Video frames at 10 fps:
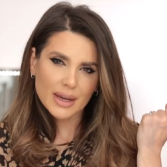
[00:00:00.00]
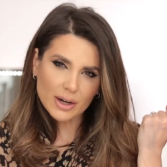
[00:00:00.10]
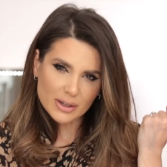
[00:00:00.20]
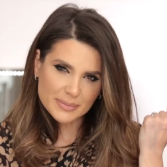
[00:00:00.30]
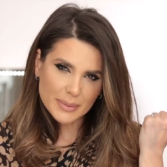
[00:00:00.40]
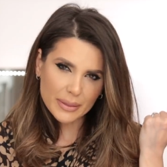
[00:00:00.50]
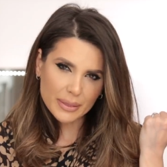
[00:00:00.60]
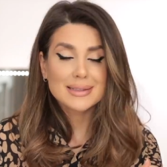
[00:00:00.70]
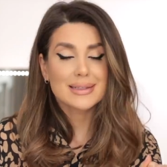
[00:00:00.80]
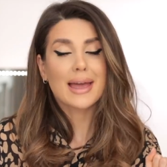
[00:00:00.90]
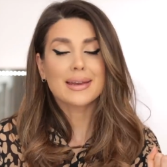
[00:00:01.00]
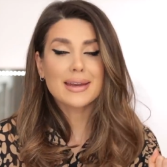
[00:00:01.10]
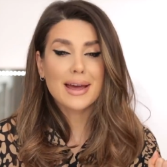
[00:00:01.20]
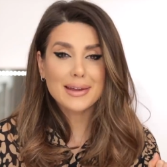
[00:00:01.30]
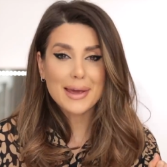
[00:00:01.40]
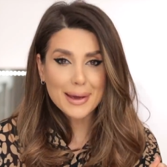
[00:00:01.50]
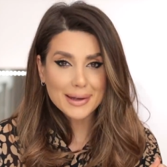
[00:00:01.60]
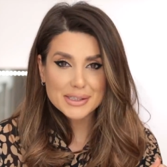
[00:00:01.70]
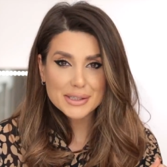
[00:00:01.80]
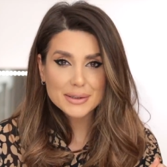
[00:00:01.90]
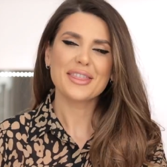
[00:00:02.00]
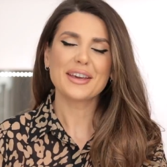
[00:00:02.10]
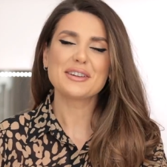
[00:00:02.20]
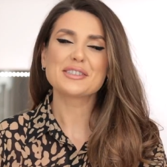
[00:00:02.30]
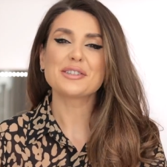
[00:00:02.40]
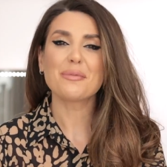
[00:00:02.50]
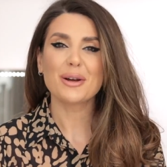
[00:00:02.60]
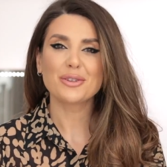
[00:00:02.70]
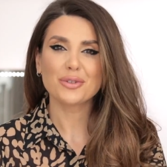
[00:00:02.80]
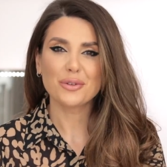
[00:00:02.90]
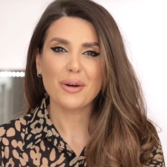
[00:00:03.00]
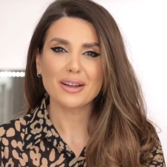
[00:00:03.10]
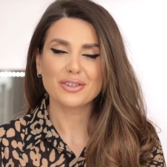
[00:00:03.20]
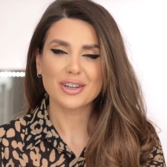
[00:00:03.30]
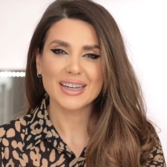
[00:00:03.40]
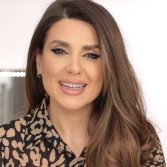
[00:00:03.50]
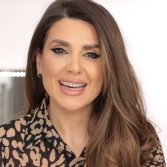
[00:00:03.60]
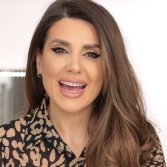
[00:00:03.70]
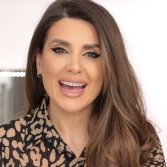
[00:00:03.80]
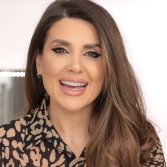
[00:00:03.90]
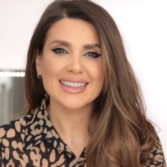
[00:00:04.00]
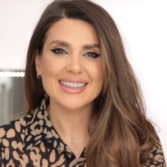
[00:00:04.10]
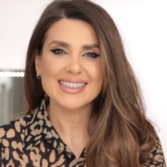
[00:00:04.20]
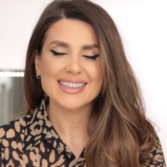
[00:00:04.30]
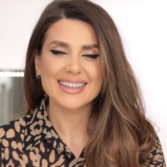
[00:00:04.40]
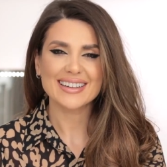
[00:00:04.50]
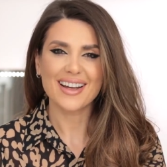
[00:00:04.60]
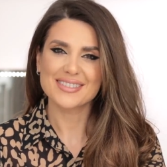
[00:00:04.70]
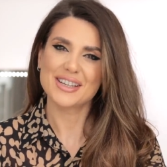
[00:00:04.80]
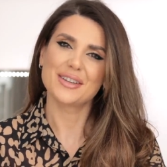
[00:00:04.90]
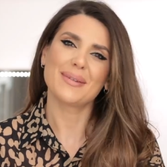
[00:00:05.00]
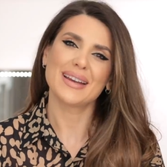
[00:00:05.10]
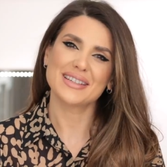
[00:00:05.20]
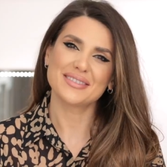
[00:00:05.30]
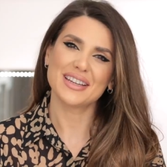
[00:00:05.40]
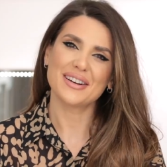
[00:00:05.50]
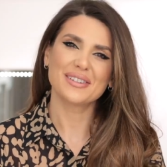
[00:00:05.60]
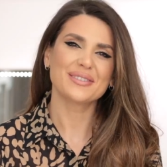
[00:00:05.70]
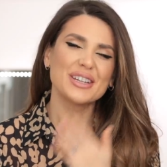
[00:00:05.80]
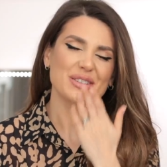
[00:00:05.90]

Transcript: Aerosmith, nineteen ninety-eight. Thank you so much for watching, and I'll see you in my next video.